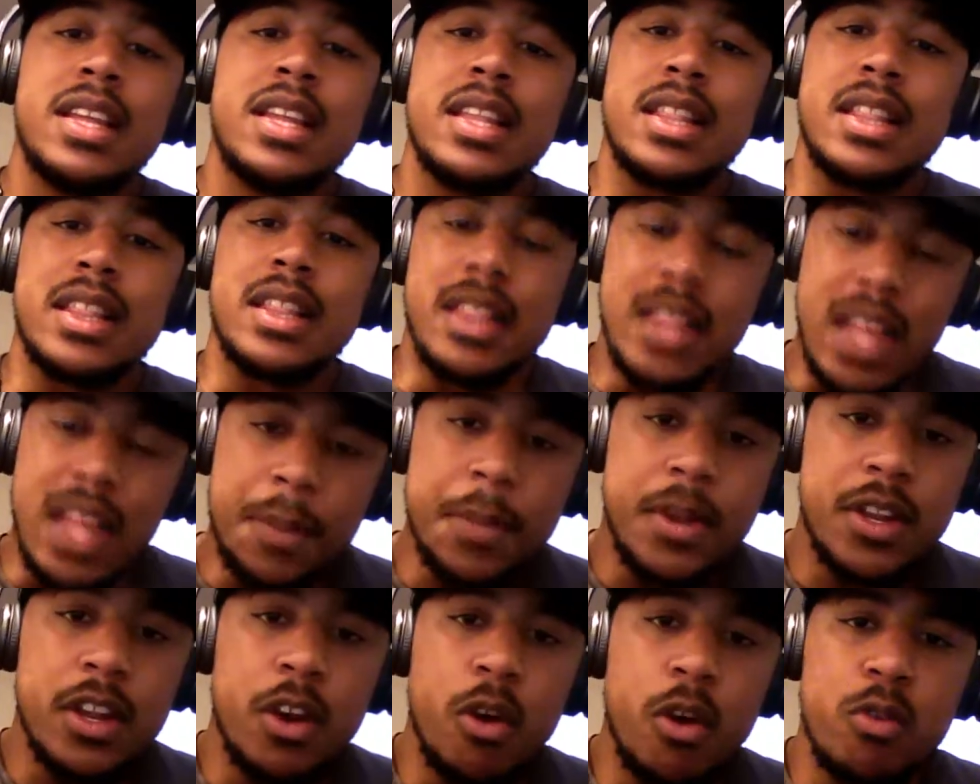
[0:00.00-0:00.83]
Let me
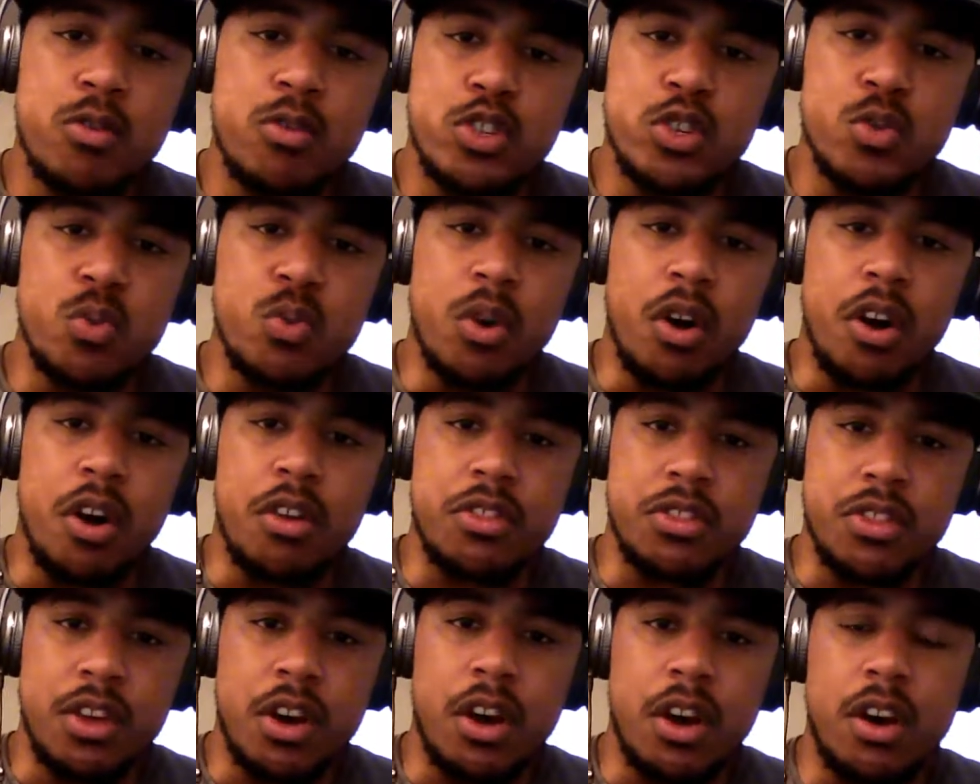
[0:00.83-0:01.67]
know what you all
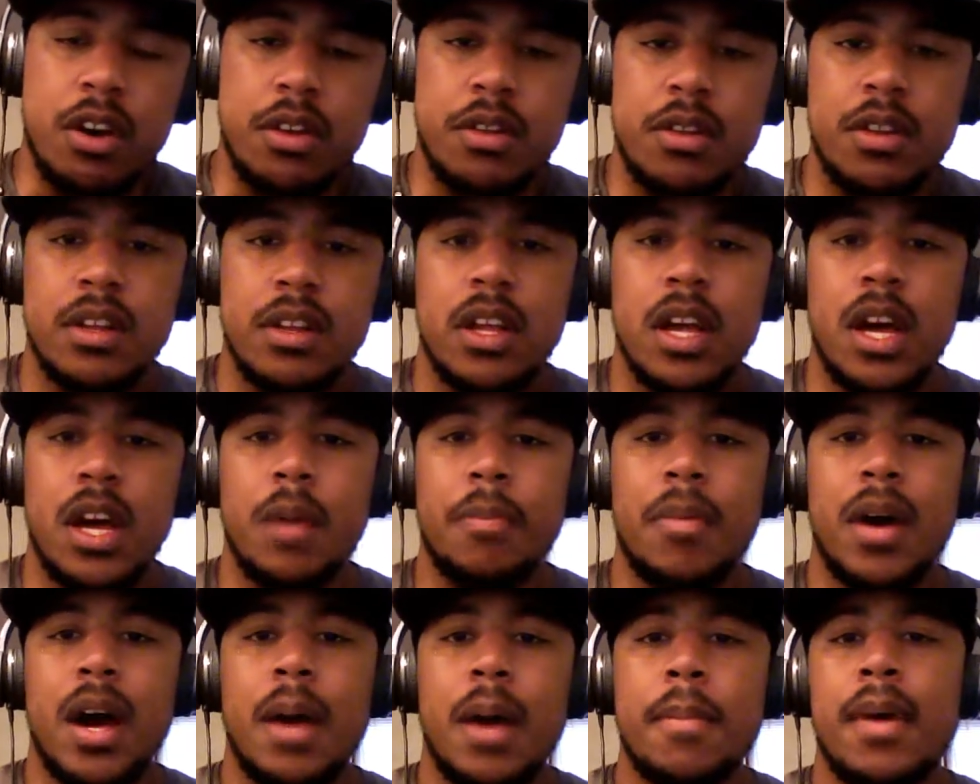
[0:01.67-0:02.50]
thought
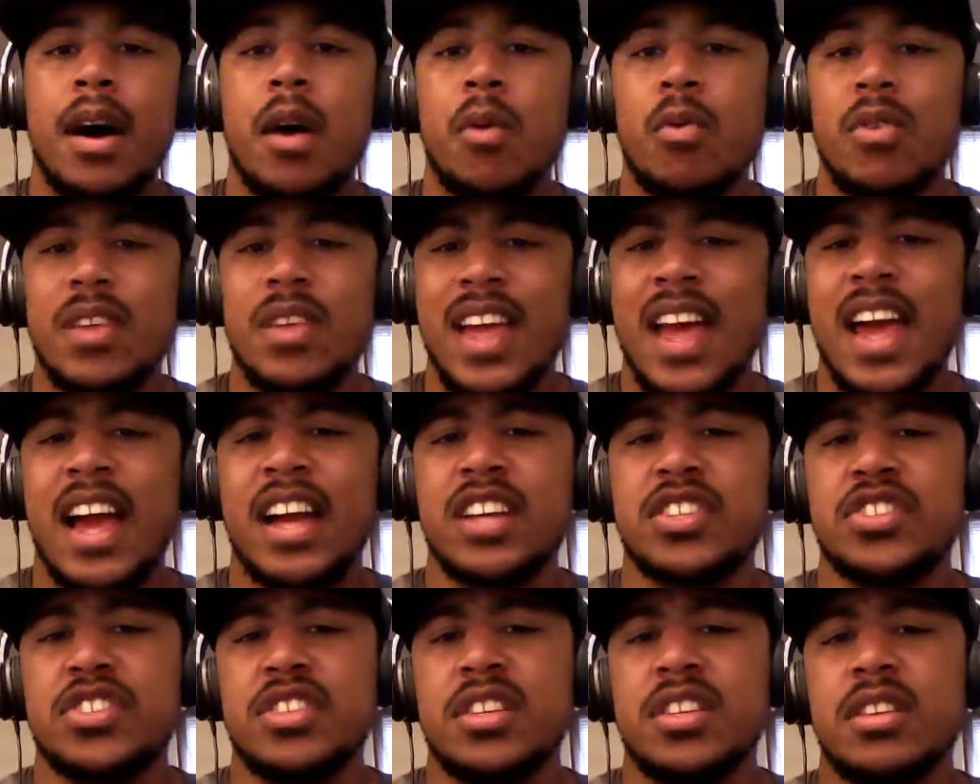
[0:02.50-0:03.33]
about my
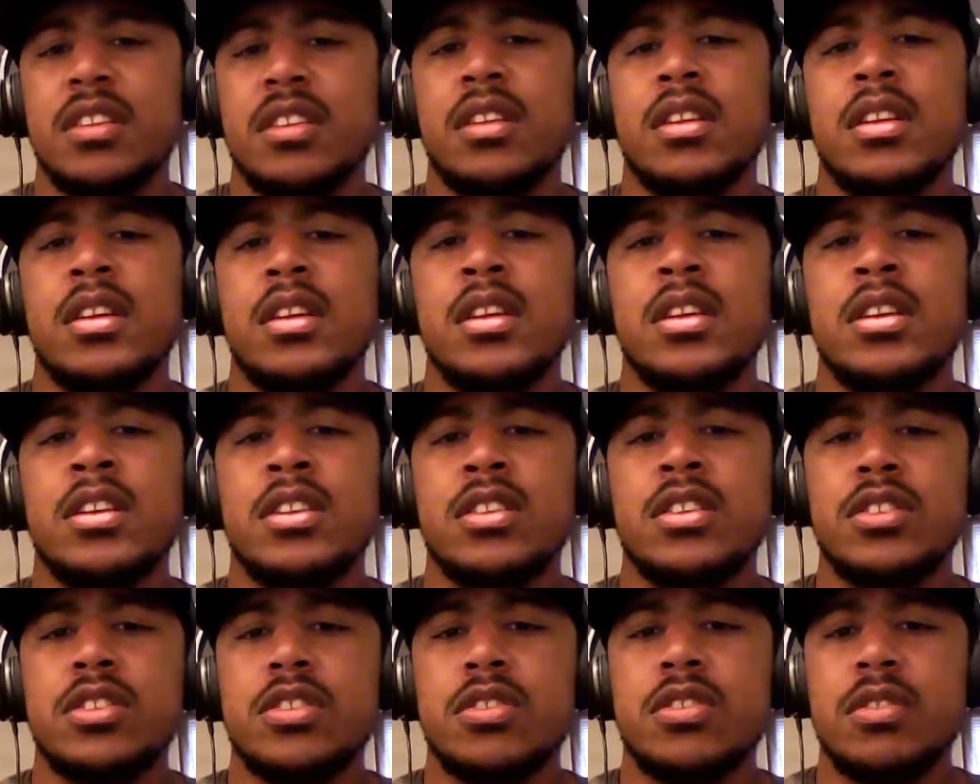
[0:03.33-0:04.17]
reaction
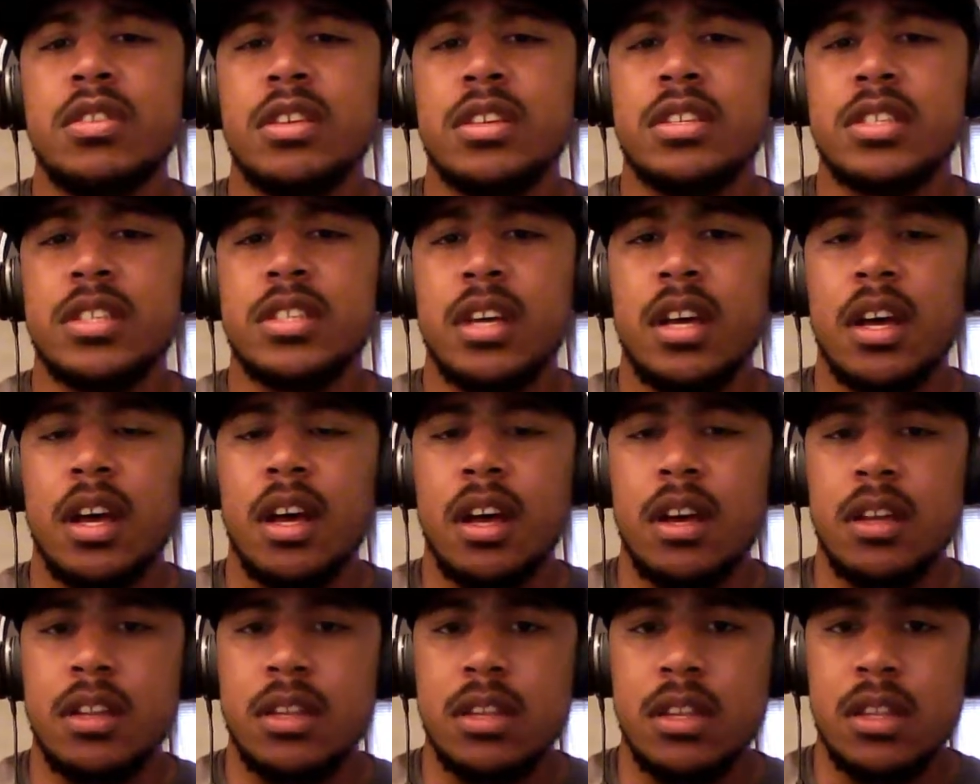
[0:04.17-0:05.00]
to this,
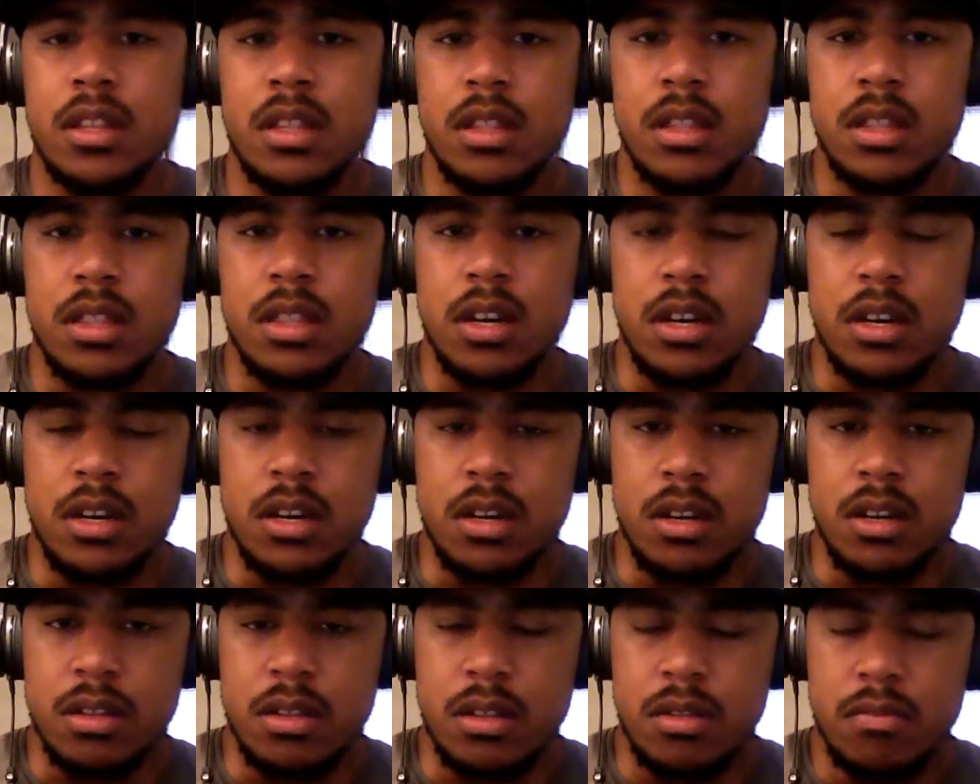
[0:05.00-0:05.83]

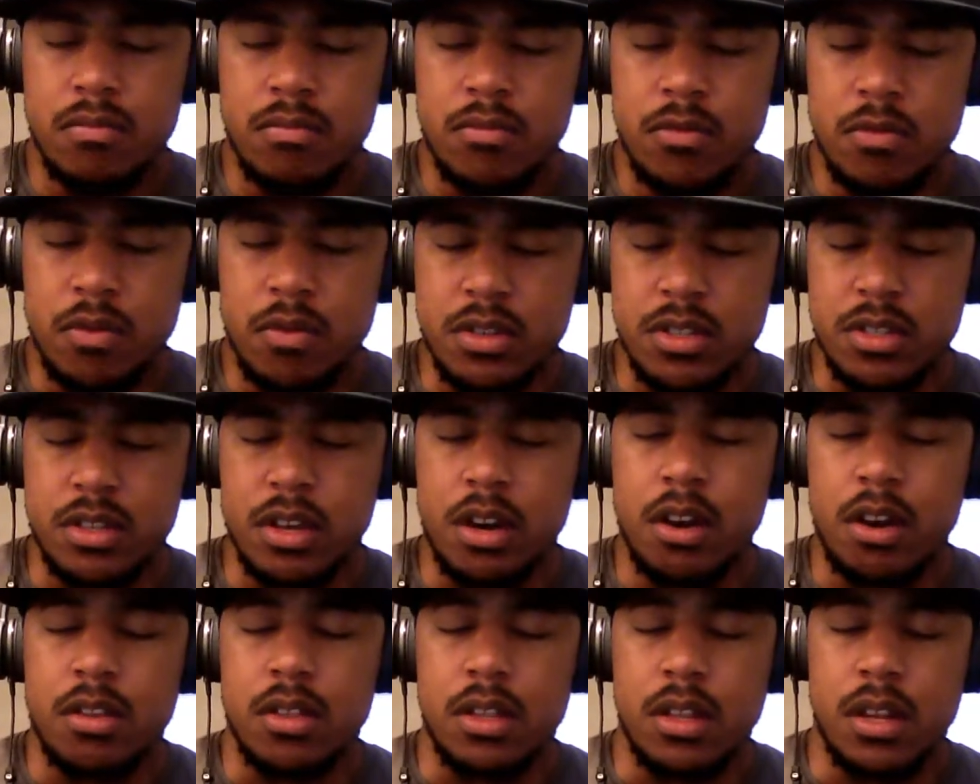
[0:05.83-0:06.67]

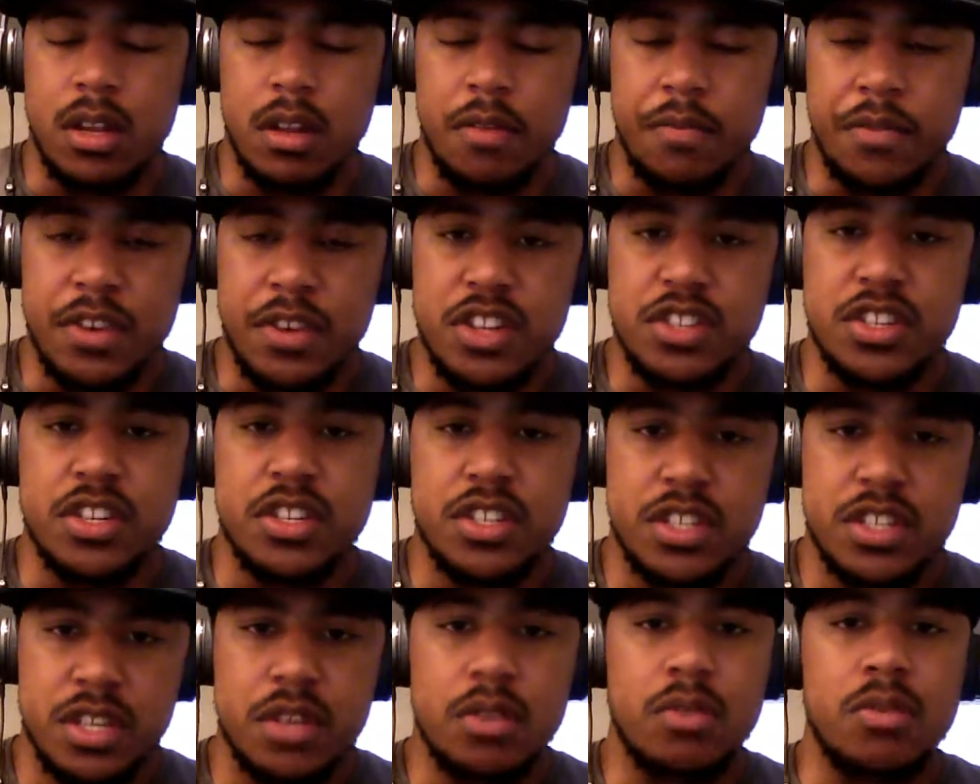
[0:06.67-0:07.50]
Division
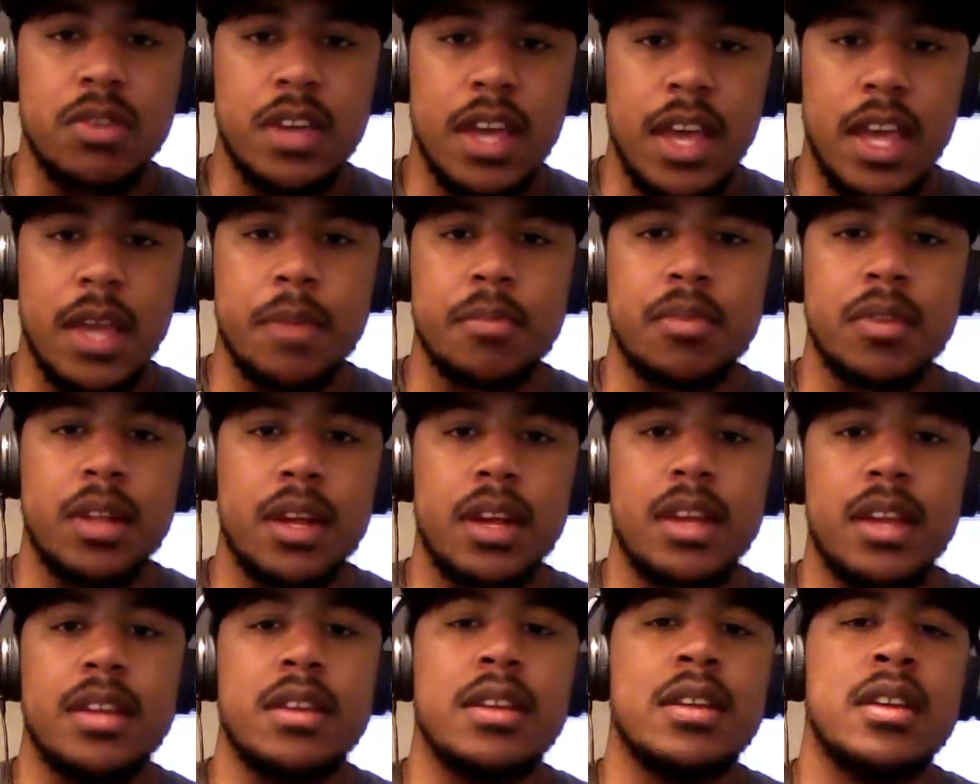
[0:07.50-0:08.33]
2 gameplay
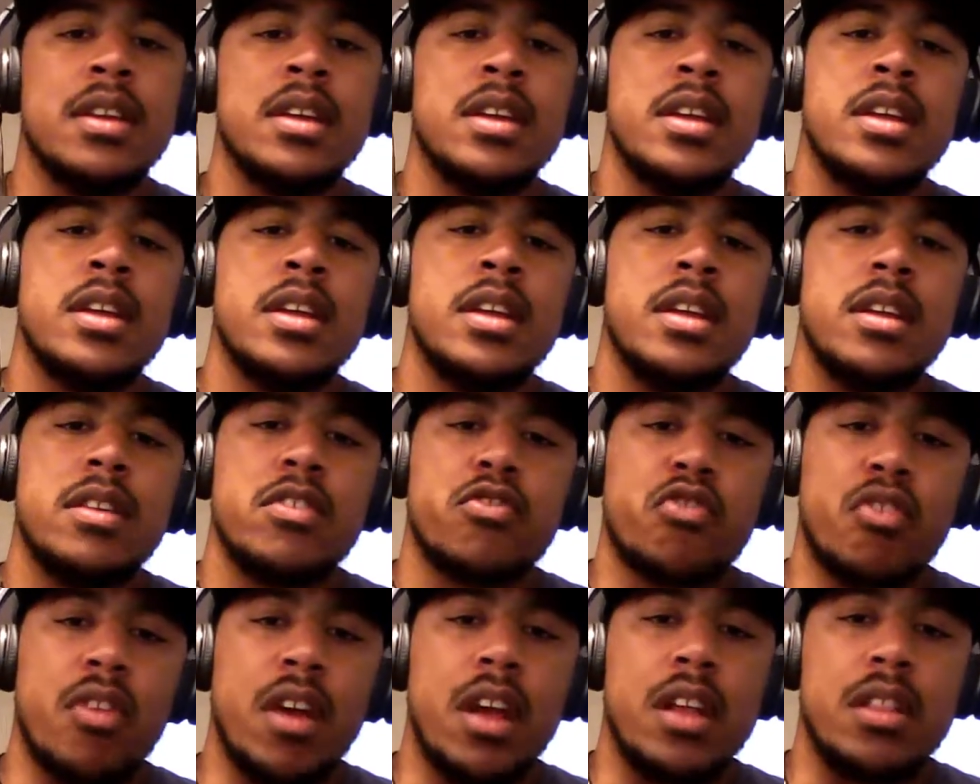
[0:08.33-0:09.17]

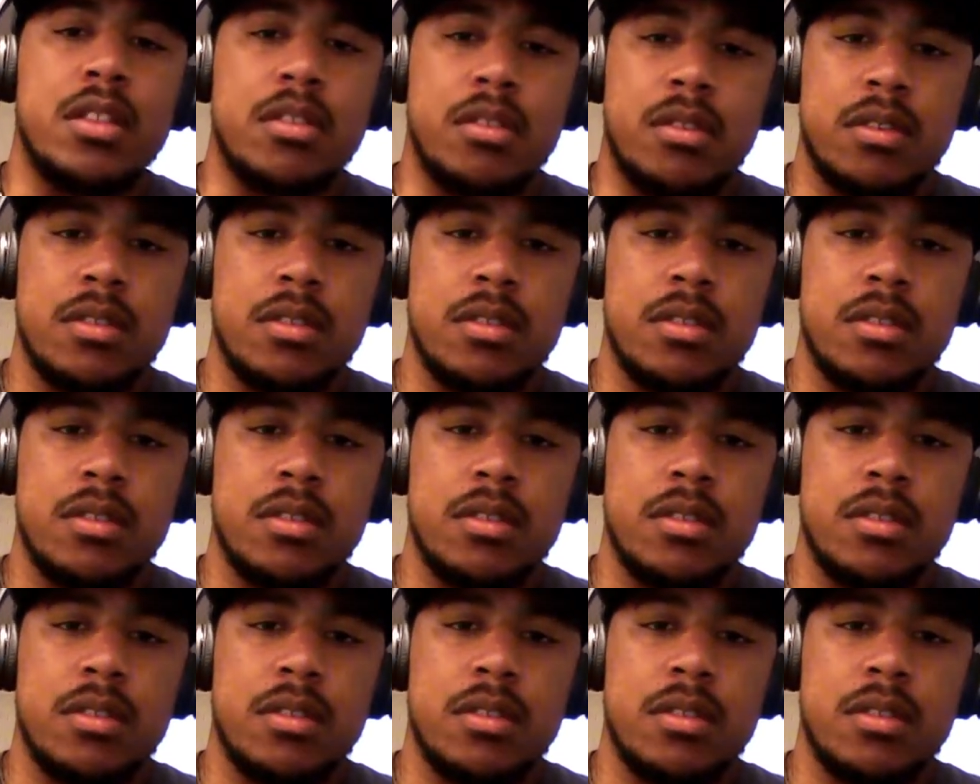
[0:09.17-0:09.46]
trailer.